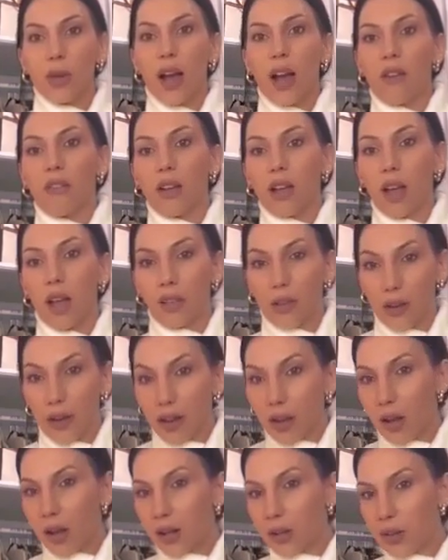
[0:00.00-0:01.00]
if you have a
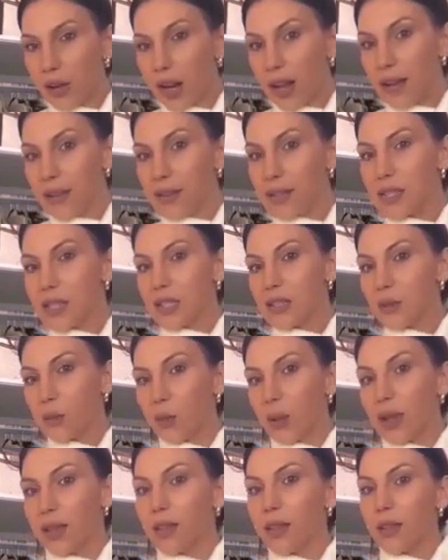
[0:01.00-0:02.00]
color contrast
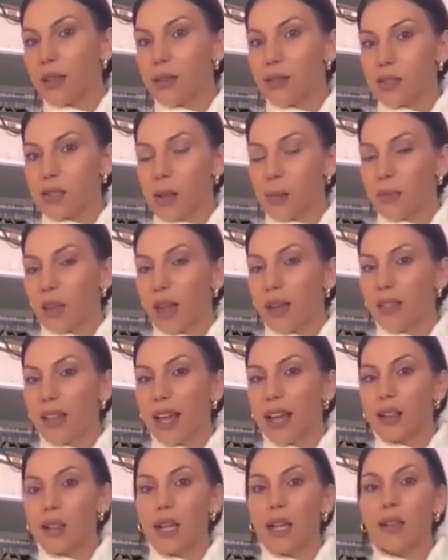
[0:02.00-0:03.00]
with something
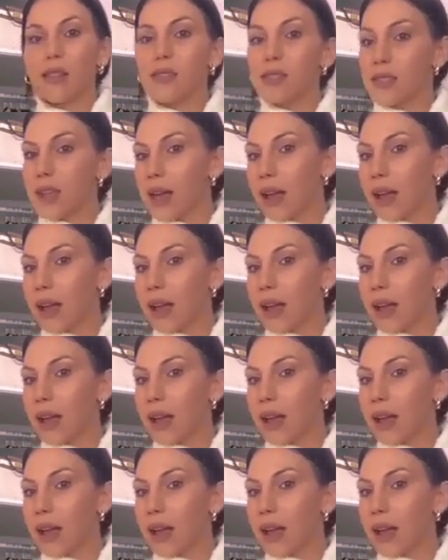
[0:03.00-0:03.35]
like this.